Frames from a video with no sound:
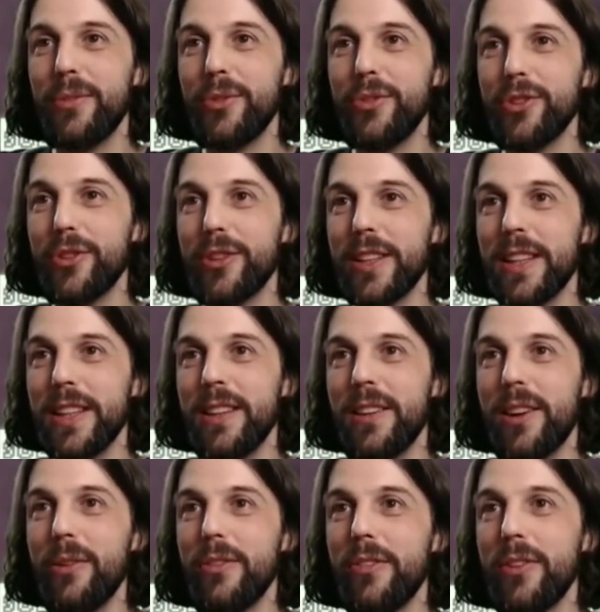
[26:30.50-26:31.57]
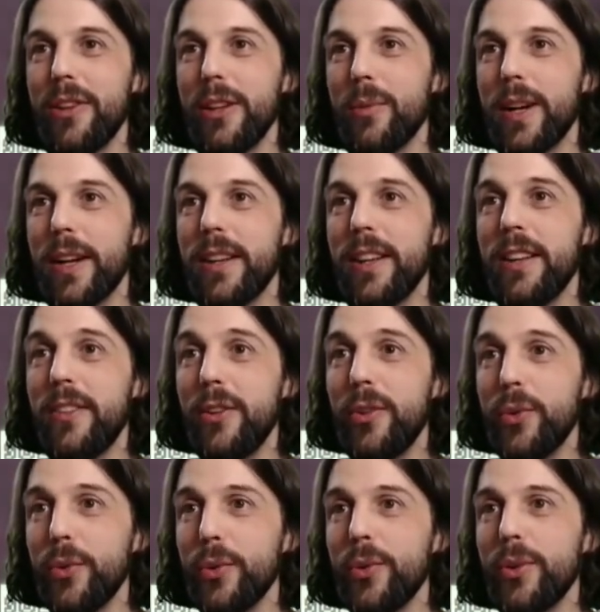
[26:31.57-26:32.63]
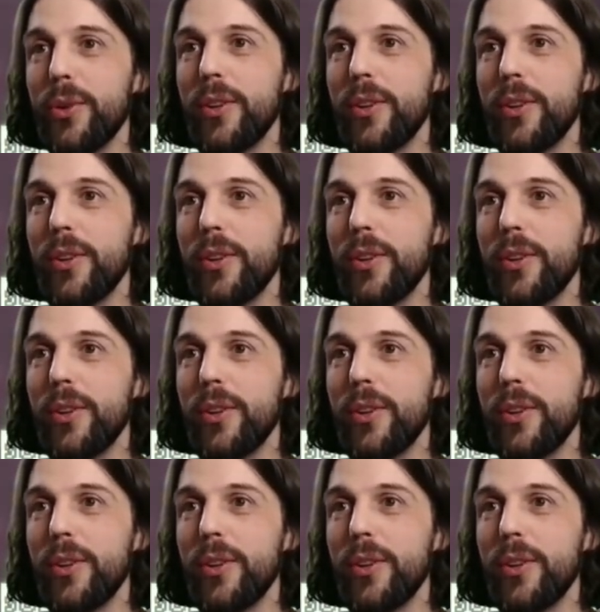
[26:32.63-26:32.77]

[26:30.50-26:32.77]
to Jordy. Oh, it's only one. It's two.